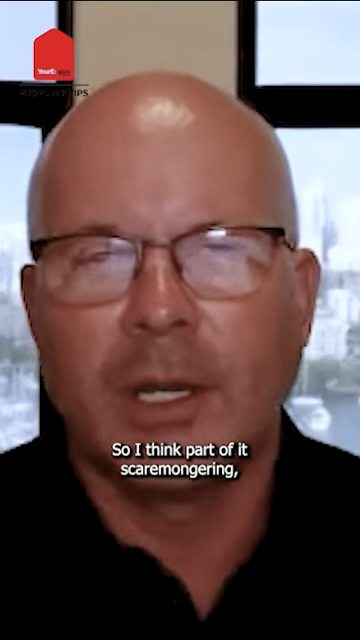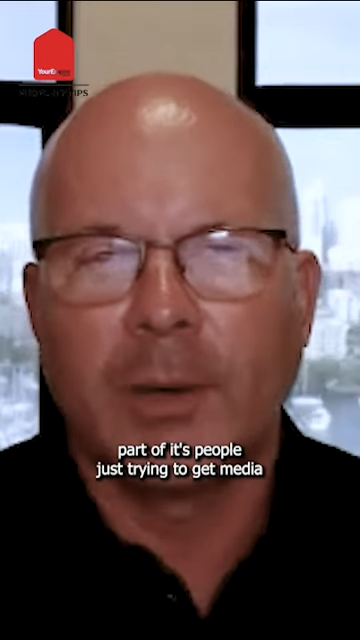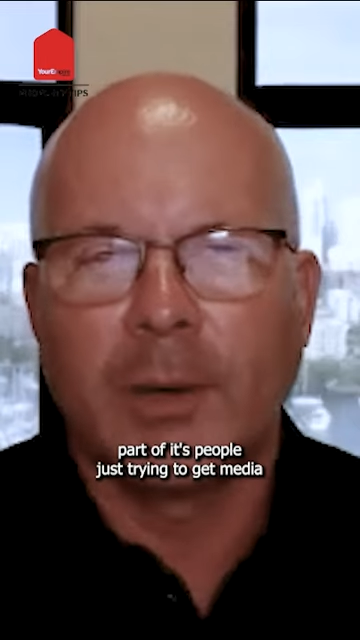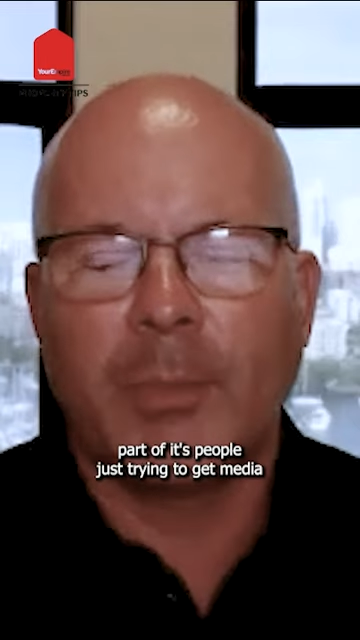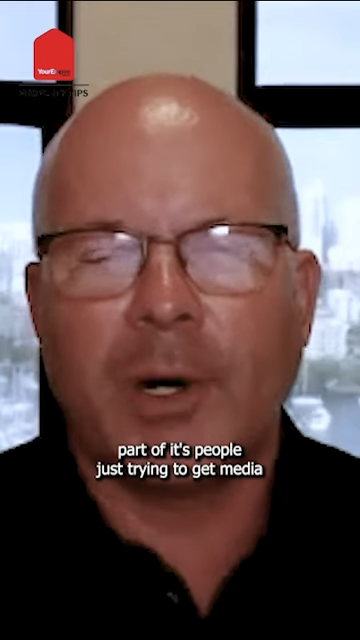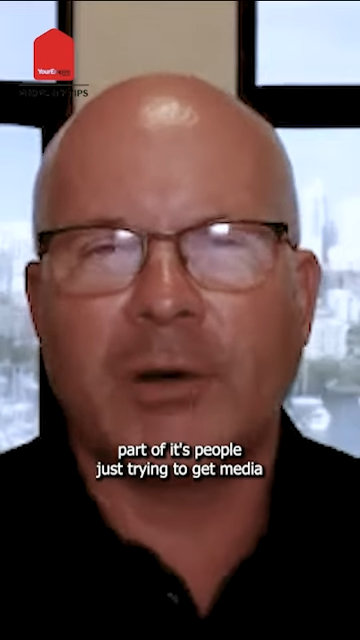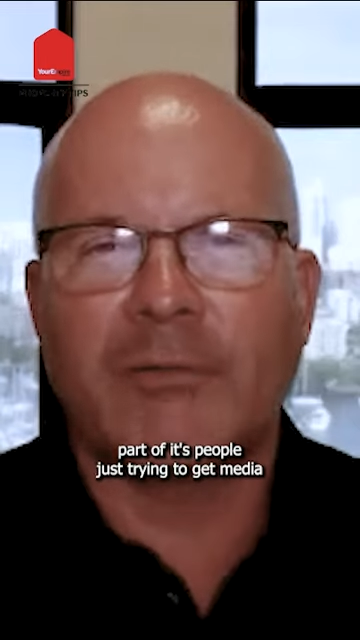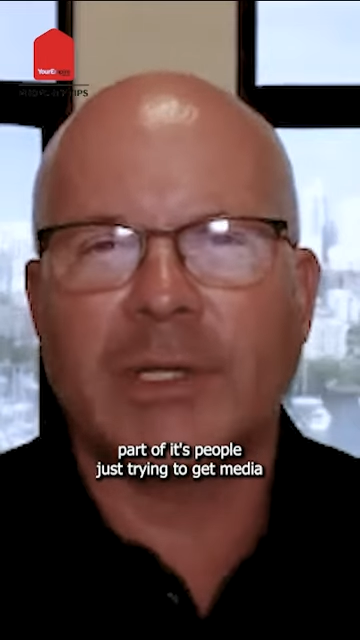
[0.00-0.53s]

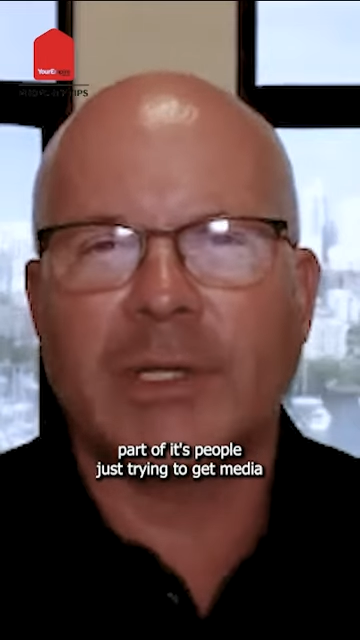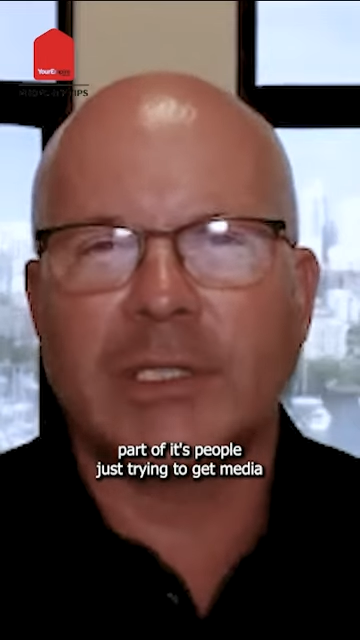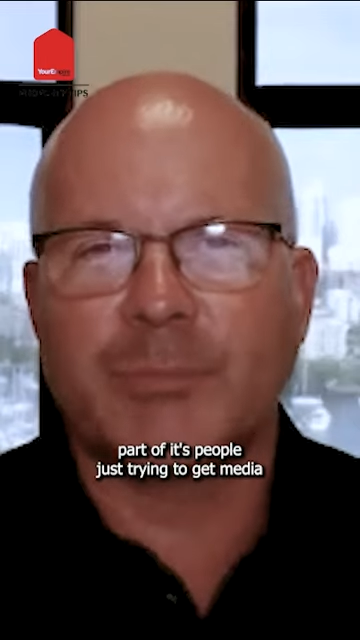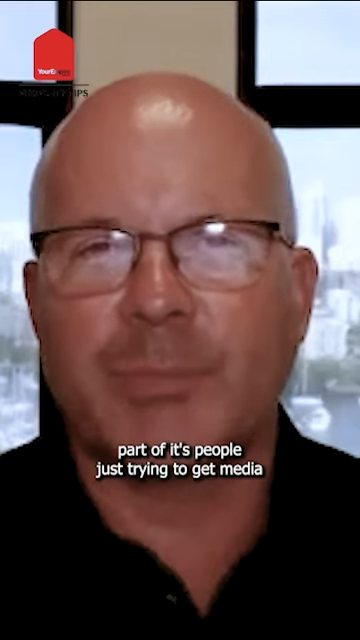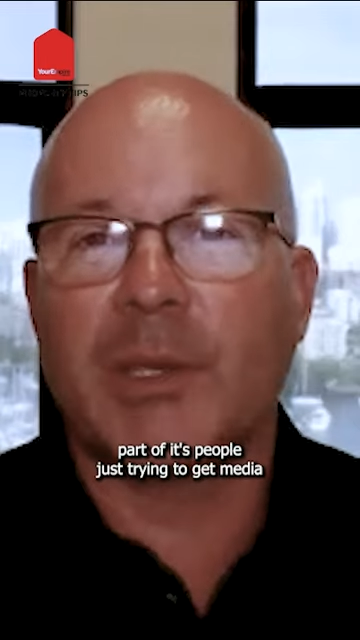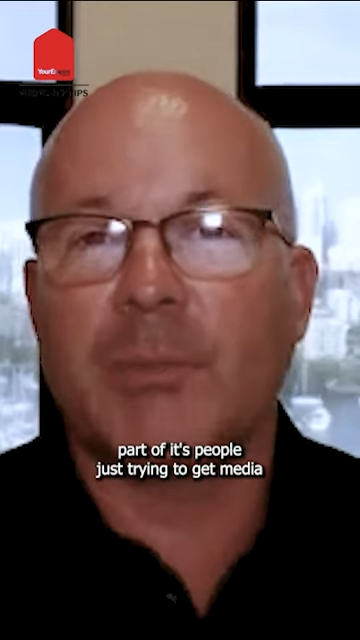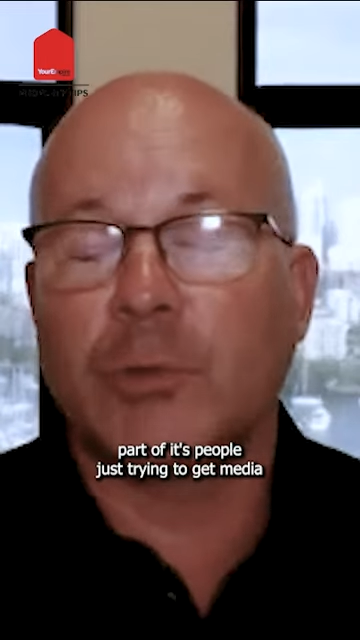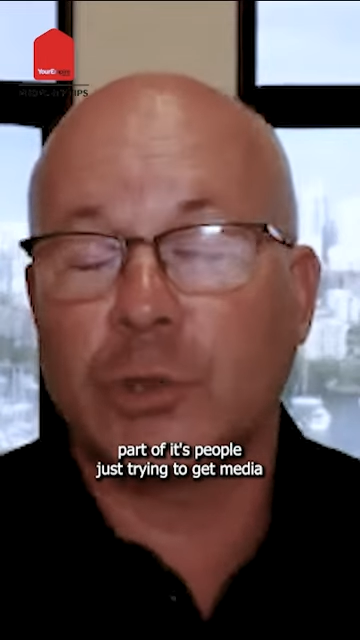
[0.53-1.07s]
part of it's
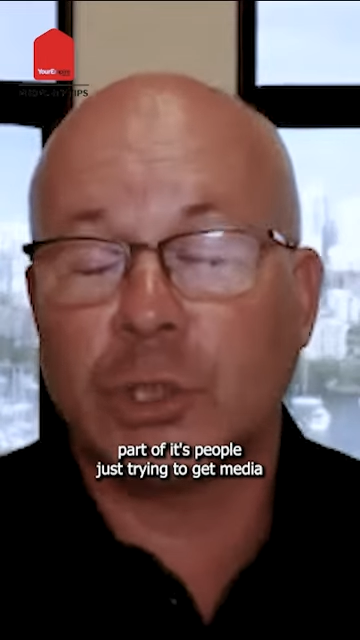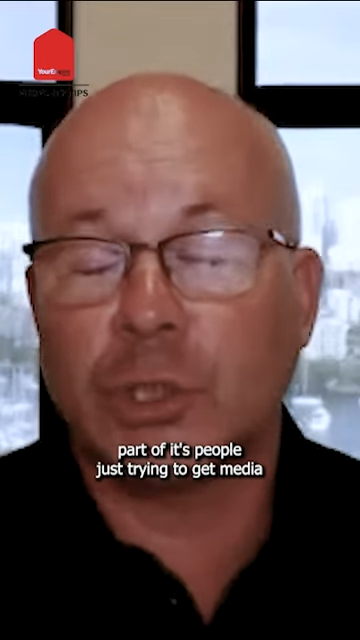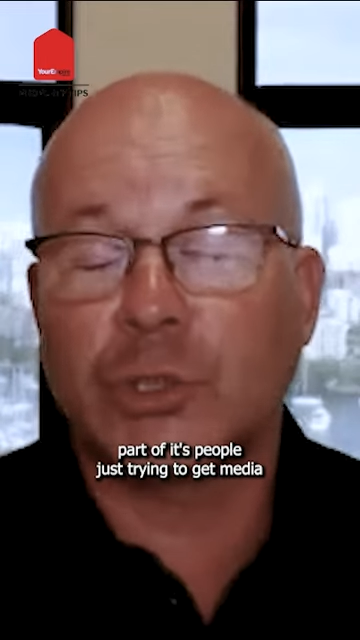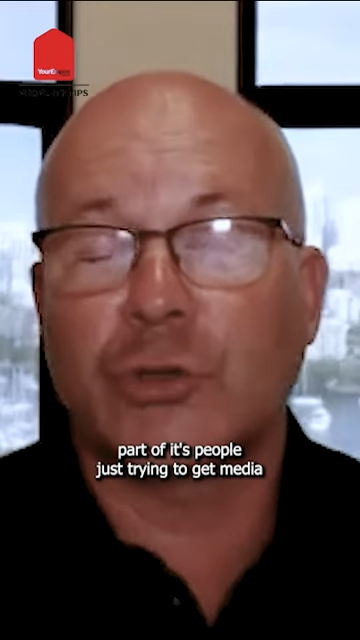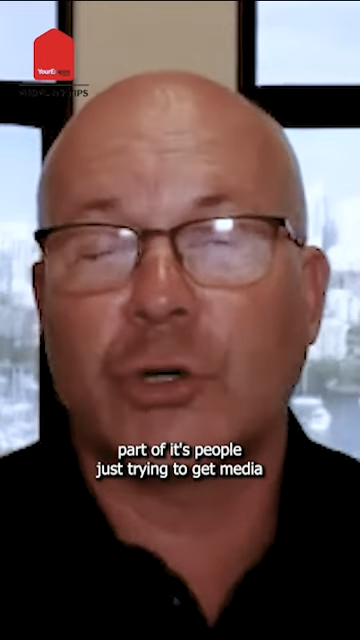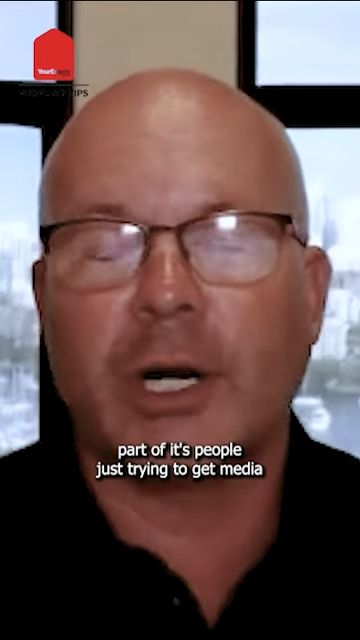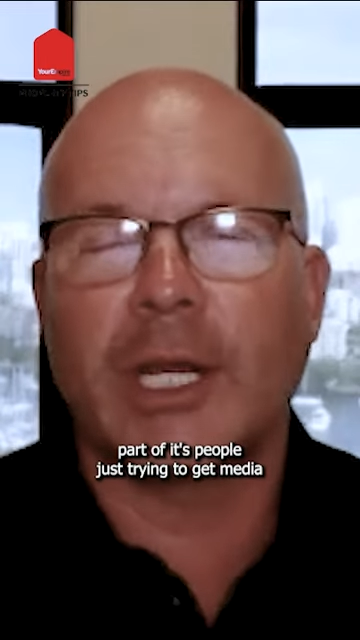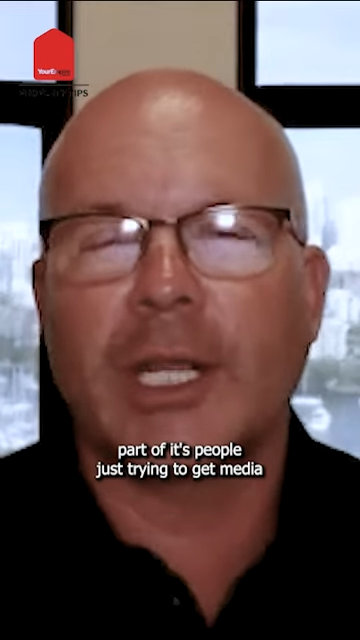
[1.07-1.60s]
people just
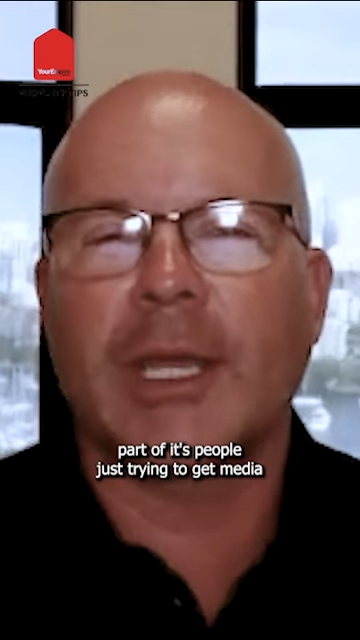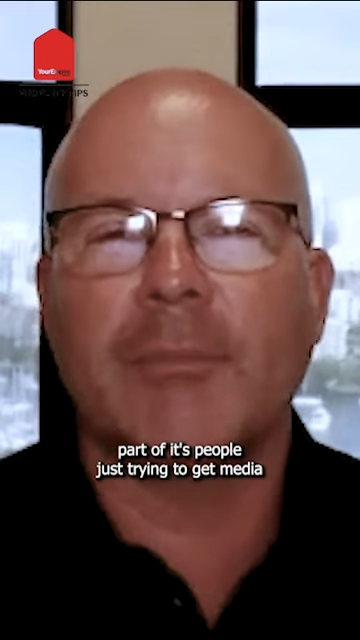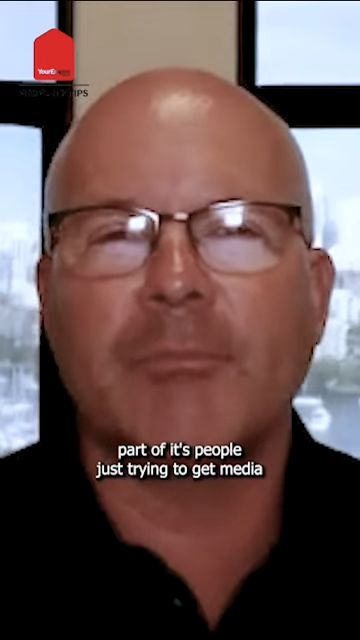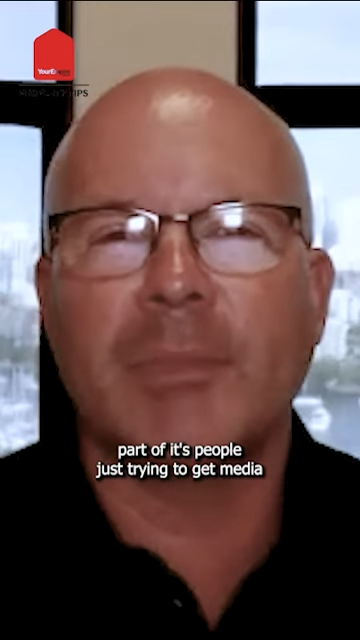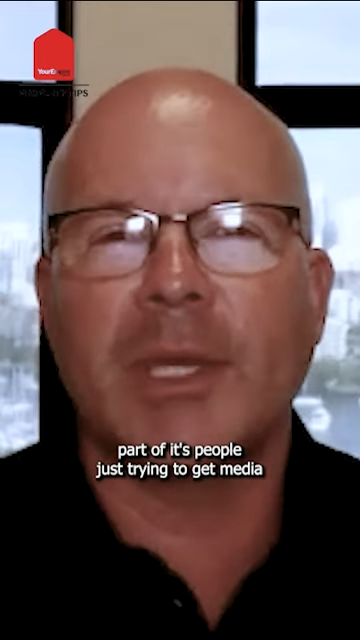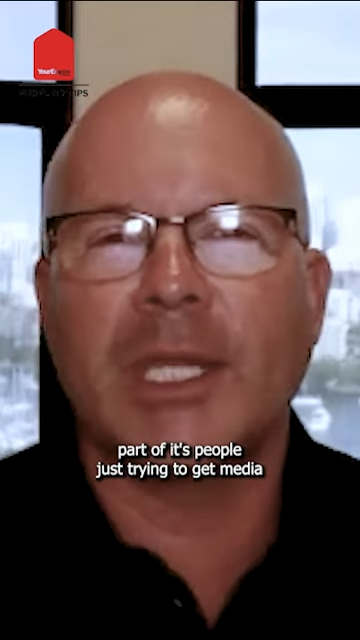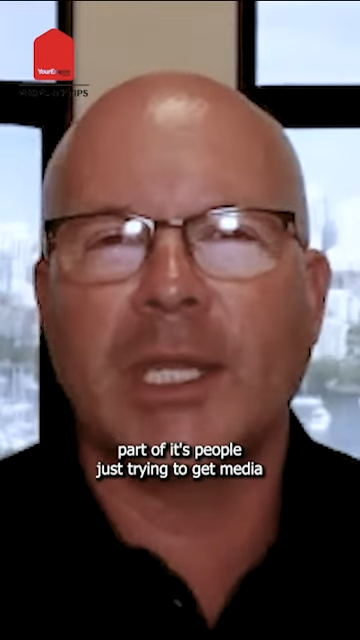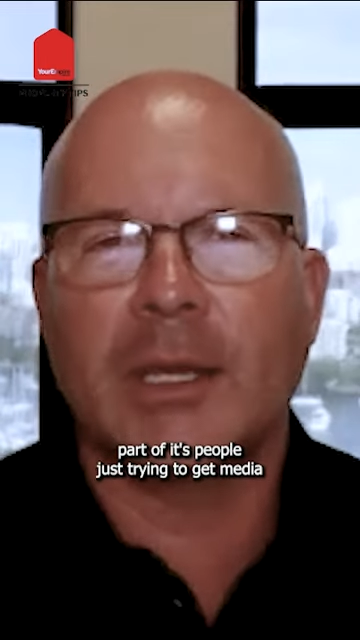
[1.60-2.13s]
trying to get
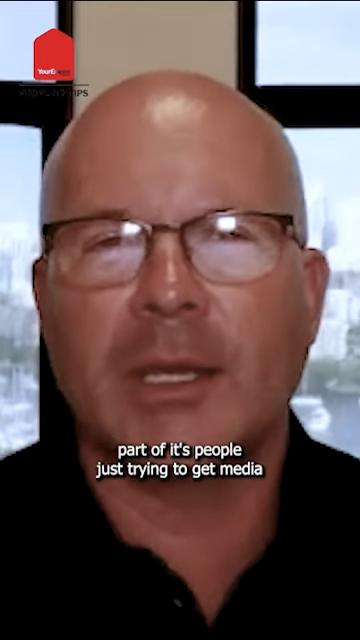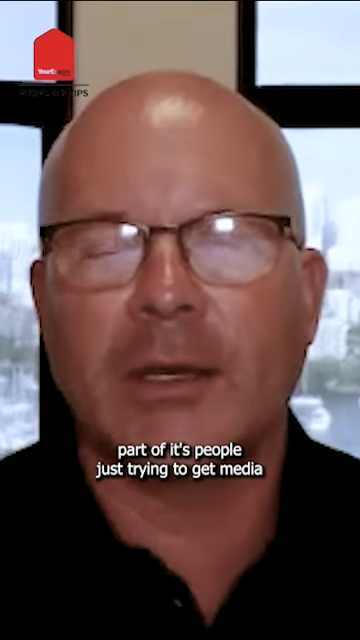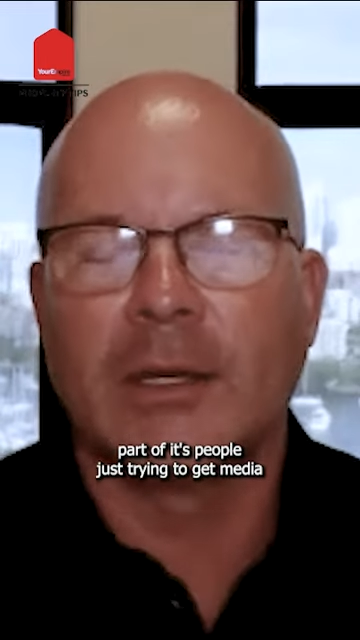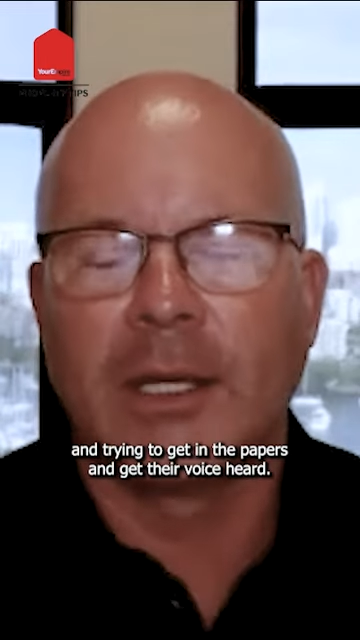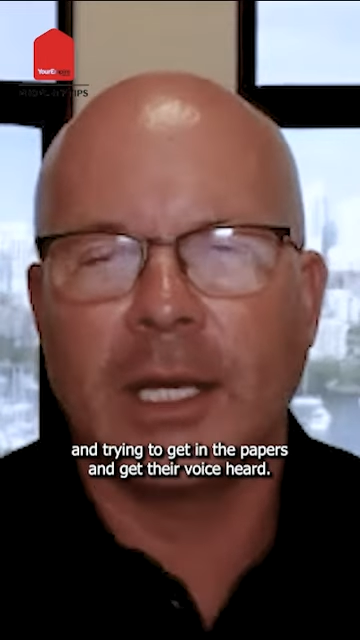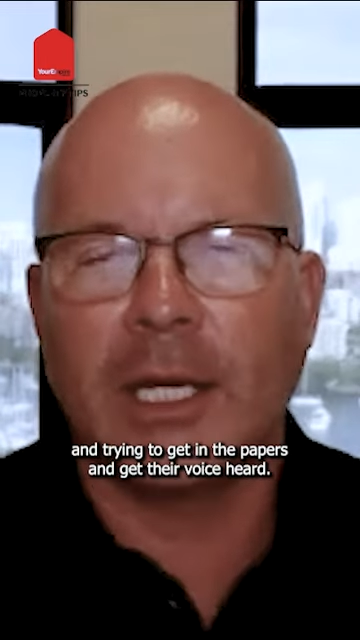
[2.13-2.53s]
media